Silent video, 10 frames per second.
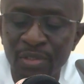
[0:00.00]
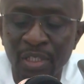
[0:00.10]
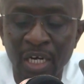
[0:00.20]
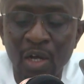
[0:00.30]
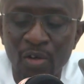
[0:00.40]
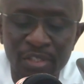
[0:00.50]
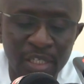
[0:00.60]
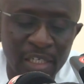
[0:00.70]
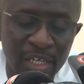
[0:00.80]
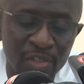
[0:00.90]

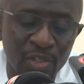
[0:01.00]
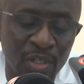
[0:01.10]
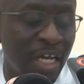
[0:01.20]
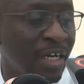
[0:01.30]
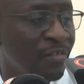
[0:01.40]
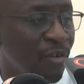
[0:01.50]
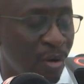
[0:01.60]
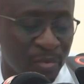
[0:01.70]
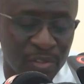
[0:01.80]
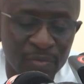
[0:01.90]
reconciliation, and
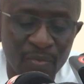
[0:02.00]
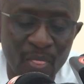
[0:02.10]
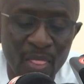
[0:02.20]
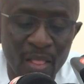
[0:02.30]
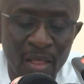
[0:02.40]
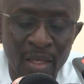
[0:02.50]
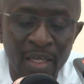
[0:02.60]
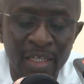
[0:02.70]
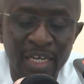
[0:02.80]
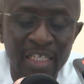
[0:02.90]
reforms.
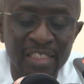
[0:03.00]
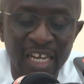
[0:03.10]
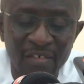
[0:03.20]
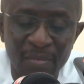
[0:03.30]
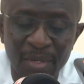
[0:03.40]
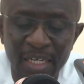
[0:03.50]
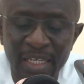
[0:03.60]
It has never been the